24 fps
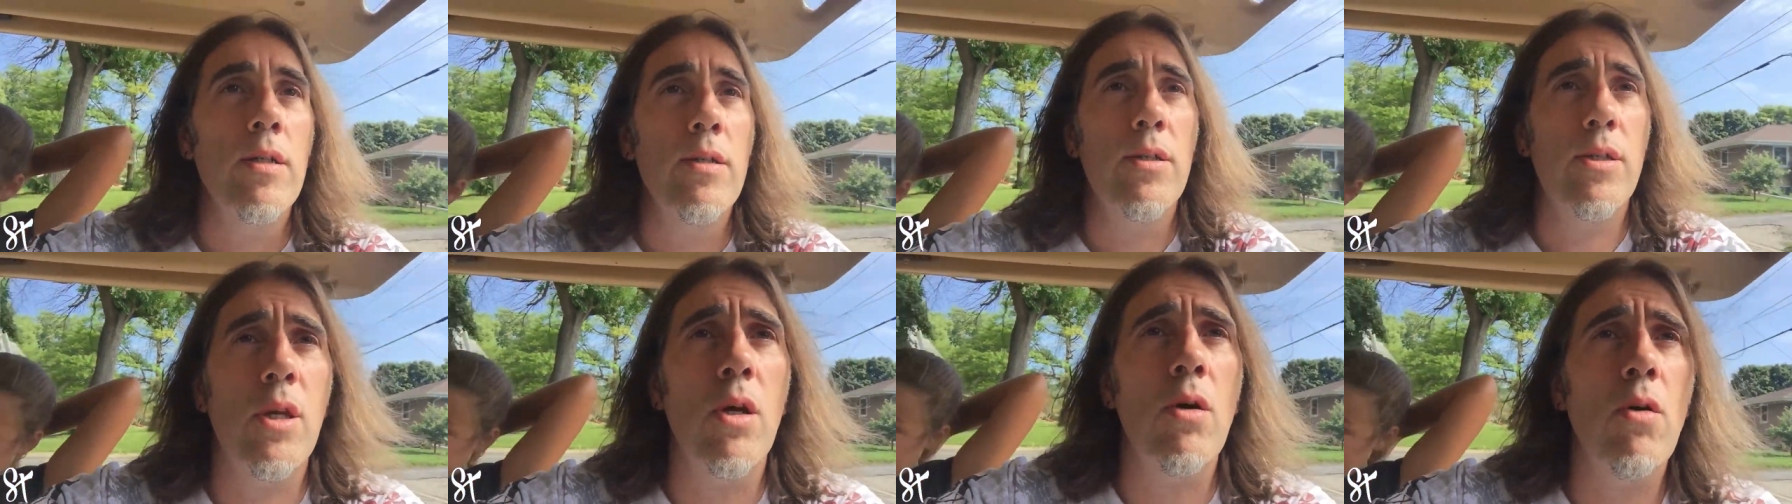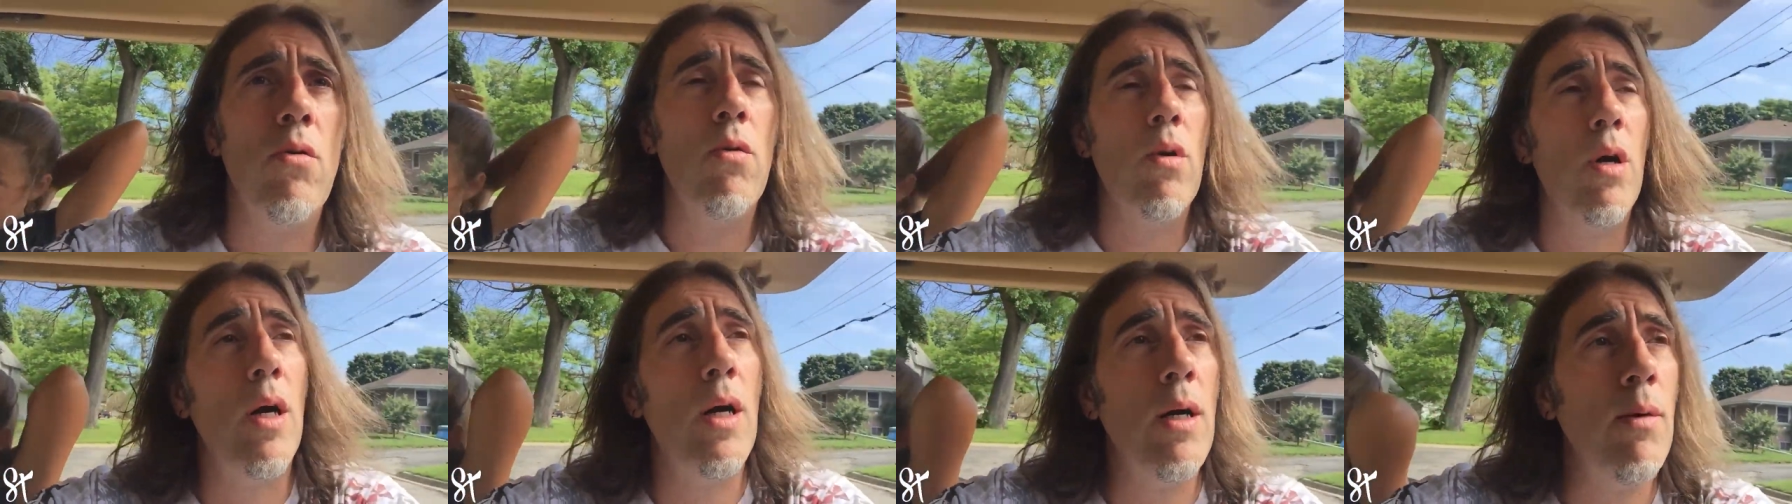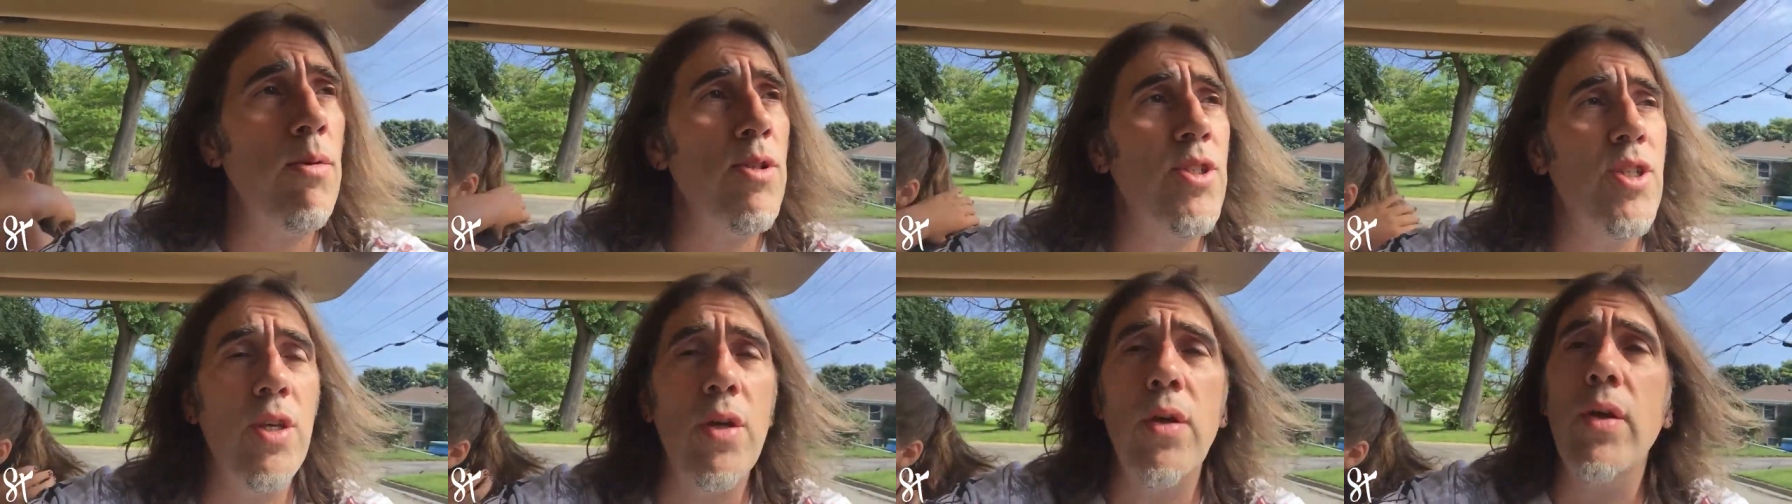So I
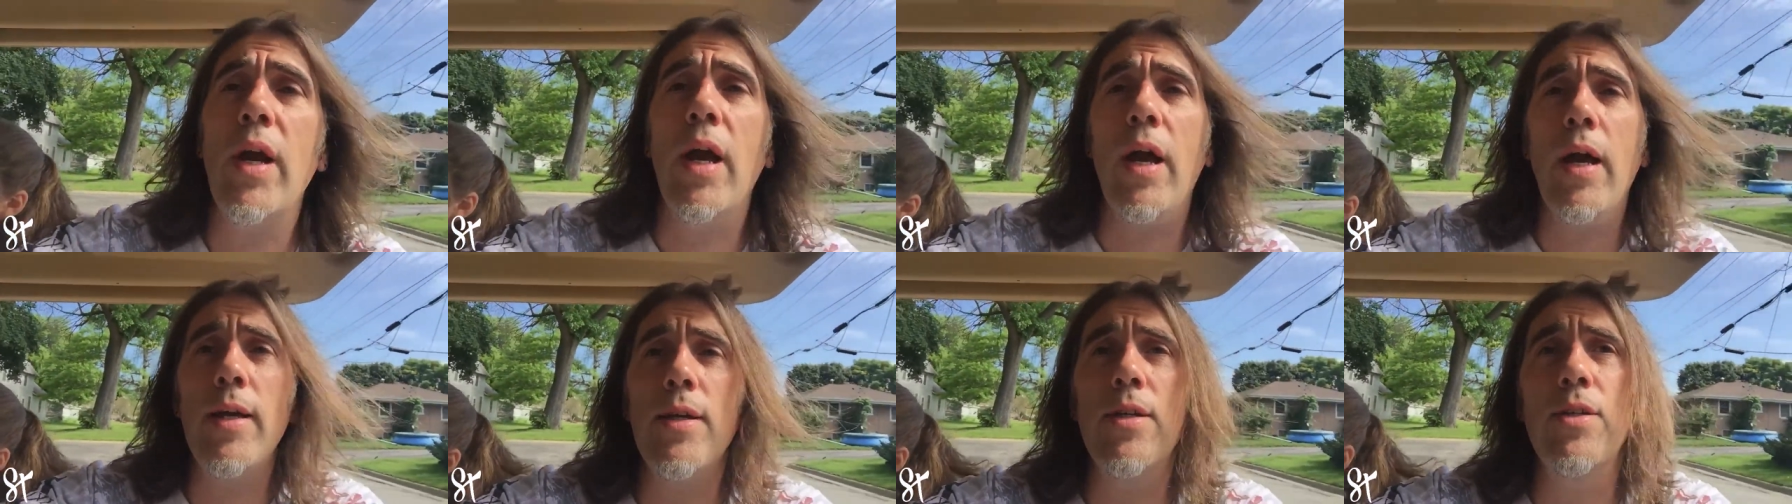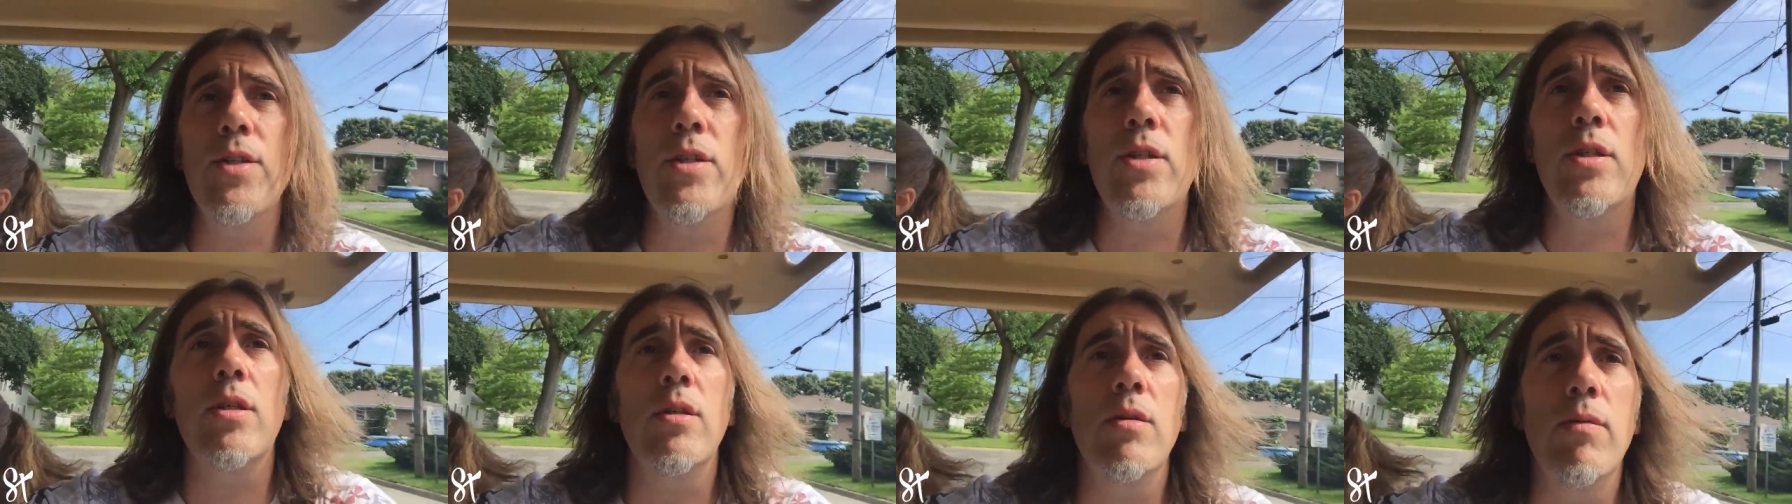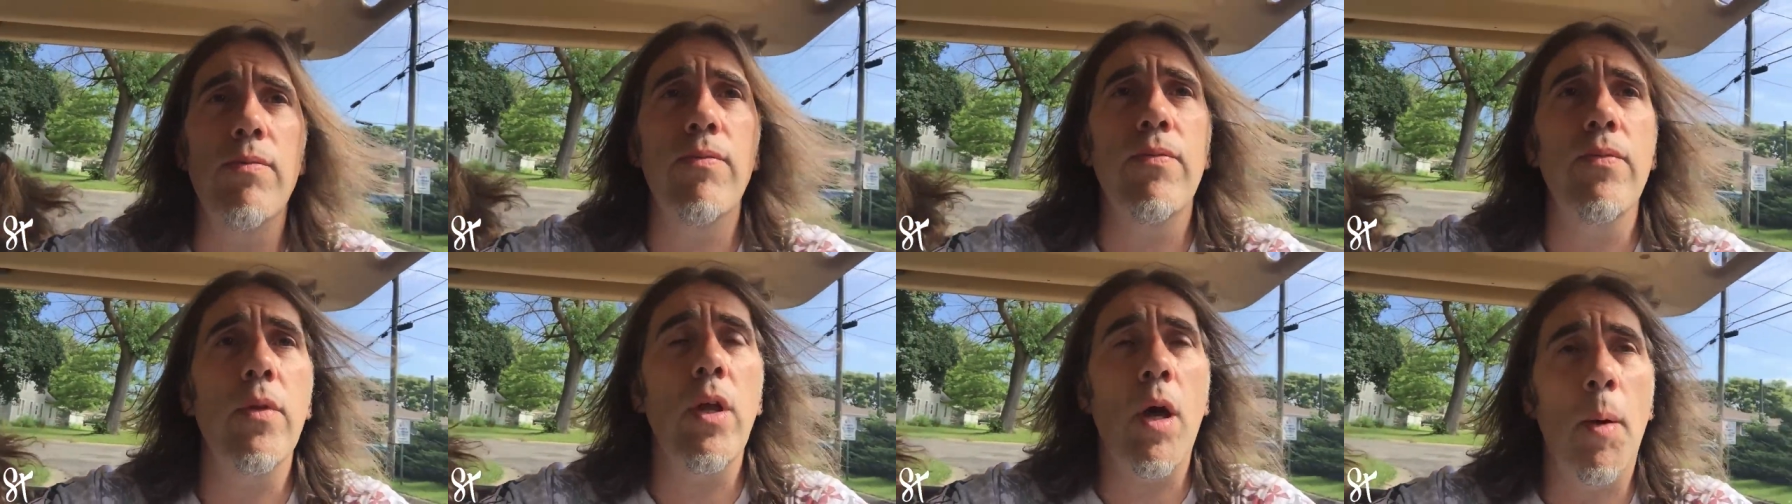will see you guys
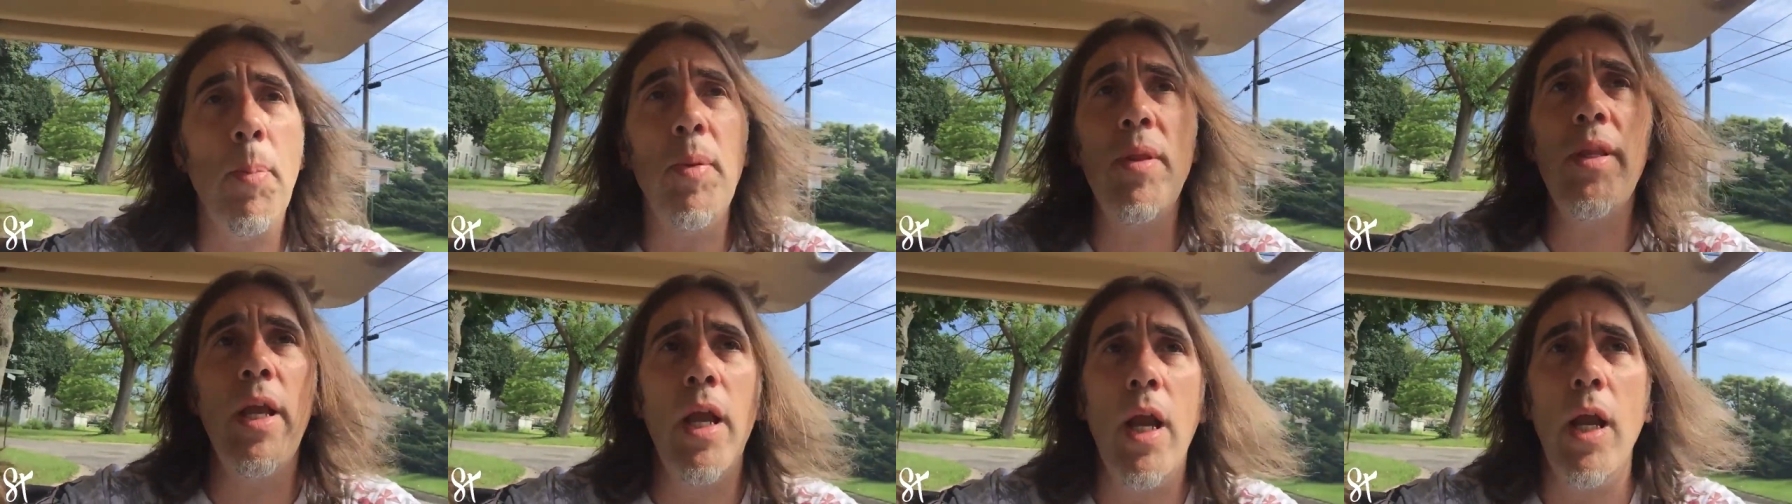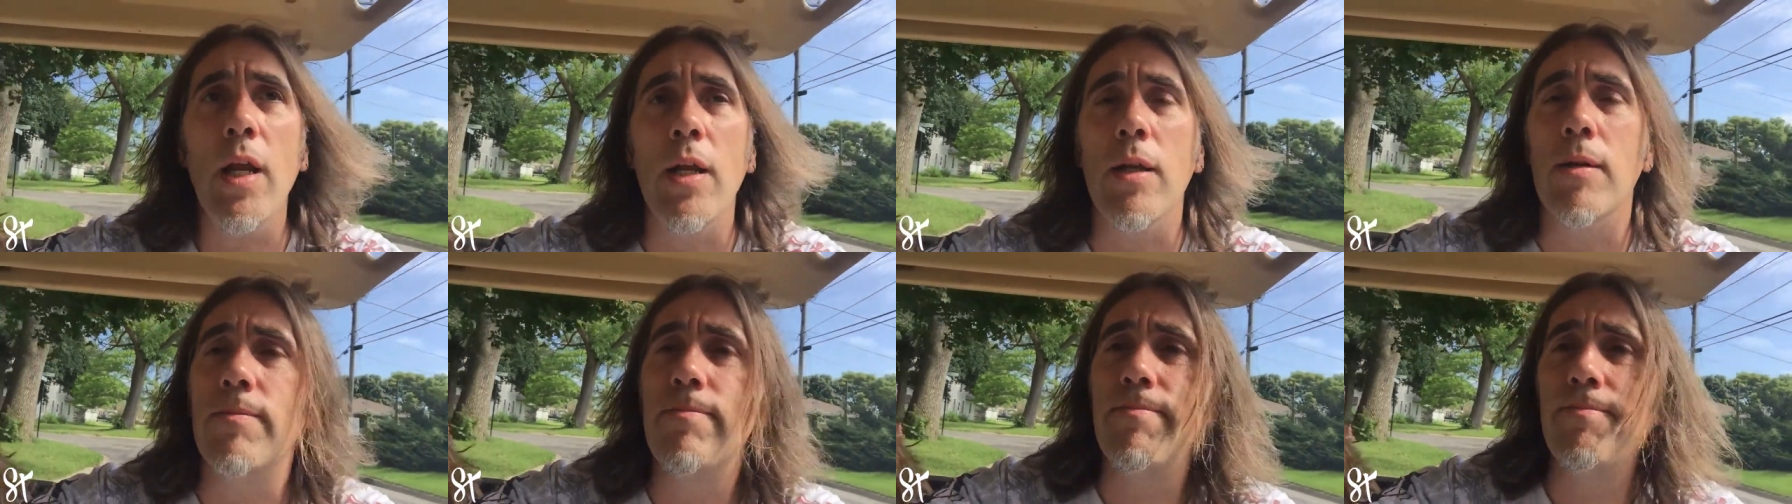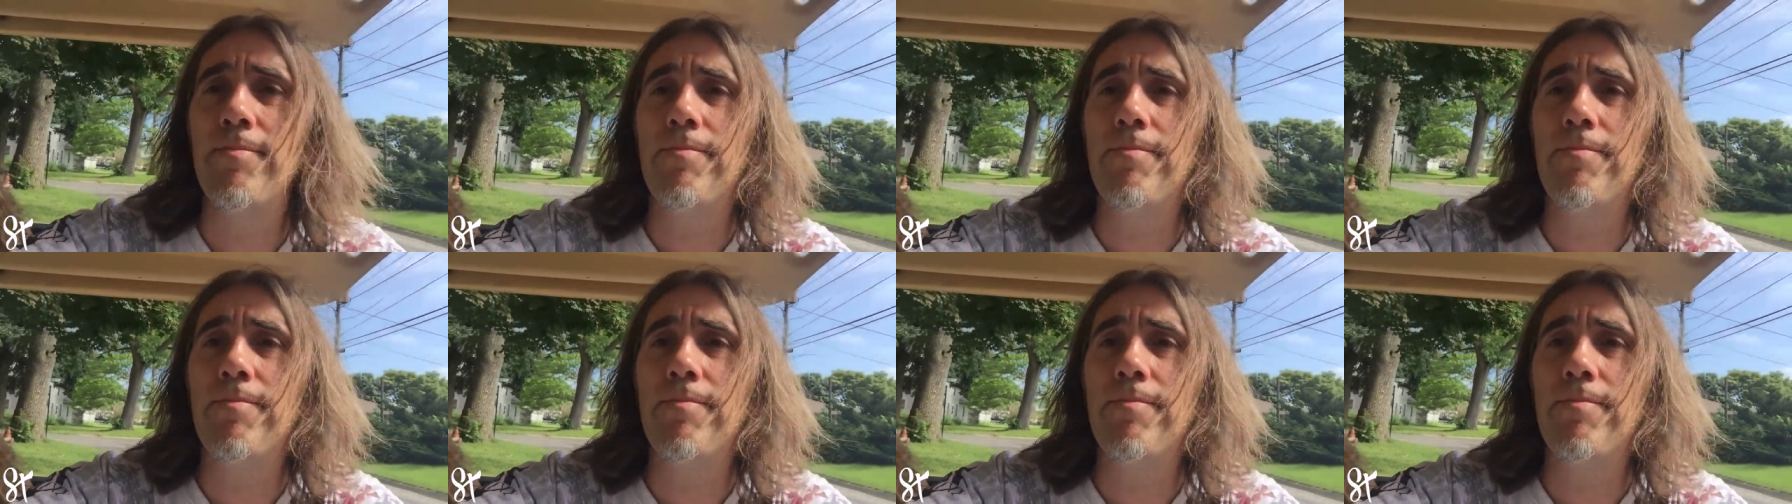up in the air.